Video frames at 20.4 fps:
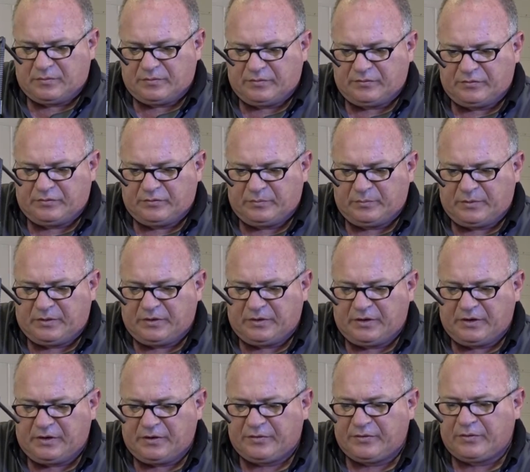This is when you
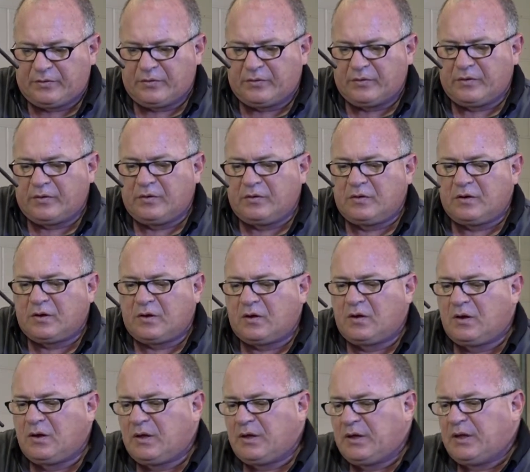need a third
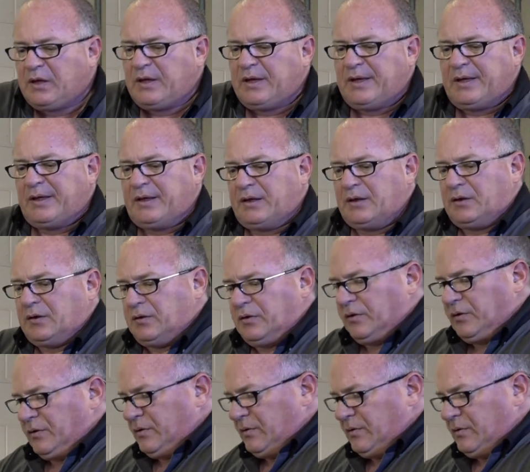hand.